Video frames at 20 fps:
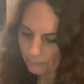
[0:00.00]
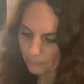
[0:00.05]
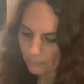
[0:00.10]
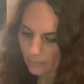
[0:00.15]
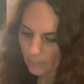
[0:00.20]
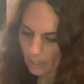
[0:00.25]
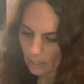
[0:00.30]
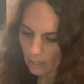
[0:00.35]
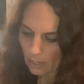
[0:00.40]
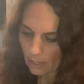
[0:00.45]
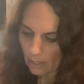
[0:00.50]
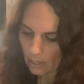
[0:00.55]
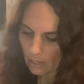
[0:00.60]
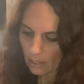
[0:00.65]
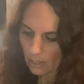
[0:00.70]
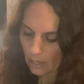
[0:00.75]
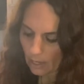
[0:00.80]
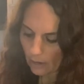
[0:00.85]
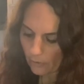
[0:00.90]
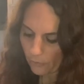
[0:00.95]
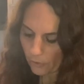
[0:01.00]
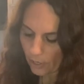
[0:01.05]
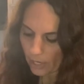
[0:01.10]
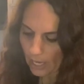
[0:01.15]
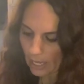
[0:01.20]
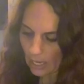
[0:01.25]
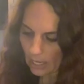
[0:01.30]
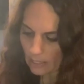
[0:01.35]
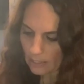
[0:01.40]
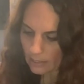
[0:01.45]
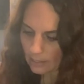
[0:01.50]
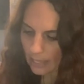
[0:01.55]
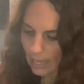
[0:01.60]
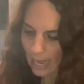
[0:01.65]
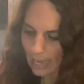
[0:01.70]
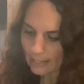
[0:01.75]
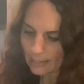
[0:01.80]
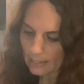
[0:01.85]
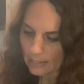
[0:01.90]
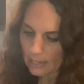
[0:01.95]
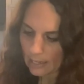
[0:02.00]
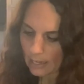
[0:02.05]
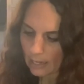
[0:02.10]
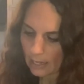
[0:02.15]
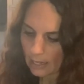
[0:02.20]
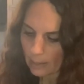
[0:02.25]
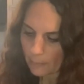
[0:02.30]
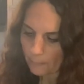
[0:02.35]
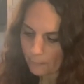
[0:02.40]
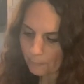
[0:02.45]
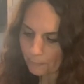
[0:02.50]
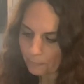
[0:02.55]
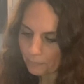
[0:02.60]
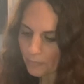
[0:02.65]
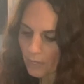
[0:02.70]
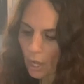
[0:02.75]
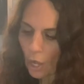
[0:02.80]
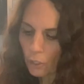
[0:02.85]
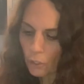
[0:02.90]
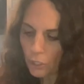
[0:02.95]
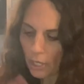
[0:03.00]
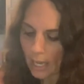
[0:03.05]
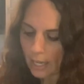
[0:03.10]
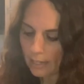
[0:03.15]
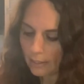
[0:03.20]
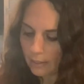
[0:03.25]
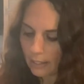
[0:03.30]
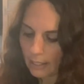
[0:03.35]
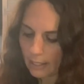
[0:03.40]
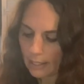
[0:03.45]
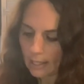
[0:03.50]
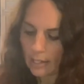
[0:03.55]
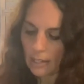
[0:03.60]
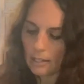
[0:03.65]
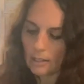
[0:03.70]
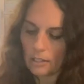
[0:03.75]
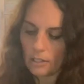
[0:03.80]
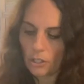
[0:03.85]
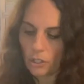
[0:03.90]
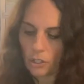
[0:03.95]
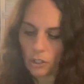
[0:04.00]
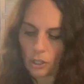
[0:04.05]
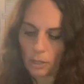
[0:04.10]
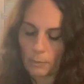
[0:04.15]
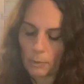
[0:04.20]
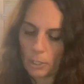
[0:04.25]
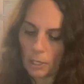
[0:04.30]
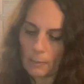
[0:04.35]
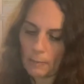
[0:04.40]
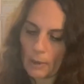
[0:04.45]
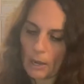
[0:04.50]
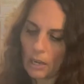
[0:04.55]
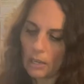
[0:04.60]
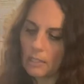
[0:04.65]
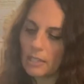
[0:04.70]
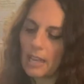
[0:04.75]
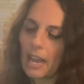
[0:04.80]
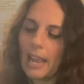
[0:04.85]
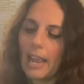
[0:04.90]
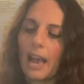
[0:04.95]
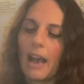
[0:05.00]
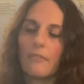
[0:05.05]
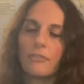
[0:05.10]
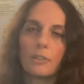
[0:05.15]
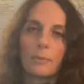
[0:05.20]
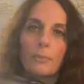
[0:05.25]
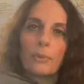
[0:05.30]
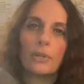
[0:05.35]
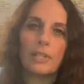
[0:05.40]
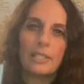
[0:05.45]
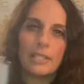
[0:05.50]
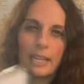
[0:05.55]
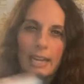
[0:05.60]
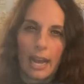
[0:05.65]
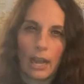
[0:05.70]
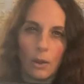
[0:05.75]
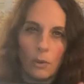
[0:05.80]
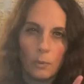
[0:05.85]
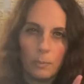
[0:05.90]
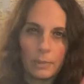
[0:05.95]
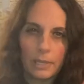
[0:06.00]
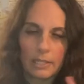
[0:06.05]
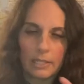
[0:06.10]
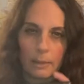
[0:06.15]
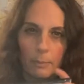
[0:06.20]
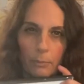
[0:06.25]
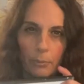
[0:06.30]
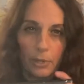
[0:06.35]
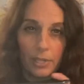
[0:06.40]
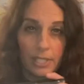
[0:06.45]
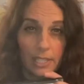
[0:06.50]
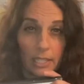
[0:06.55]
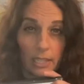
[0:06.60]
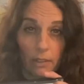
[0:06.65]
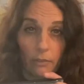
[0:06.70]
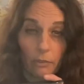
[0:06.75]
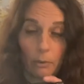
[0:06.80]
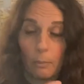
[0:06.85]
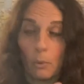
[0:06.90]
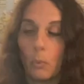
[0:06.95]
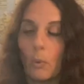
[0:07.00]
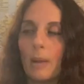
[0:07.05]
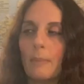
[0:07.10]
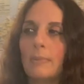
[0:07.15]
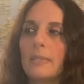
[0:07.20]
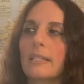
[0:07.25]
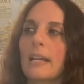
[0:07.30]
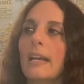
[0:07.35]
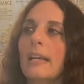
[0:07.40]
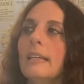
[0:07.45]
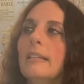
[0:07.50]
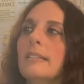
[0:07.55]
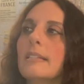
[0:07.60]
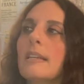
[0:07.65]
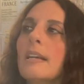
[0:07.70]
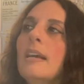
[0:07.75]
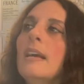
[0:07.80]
I forget his last name. I'll try to link it in the description box. I have to print it out because I'm printing it from a website.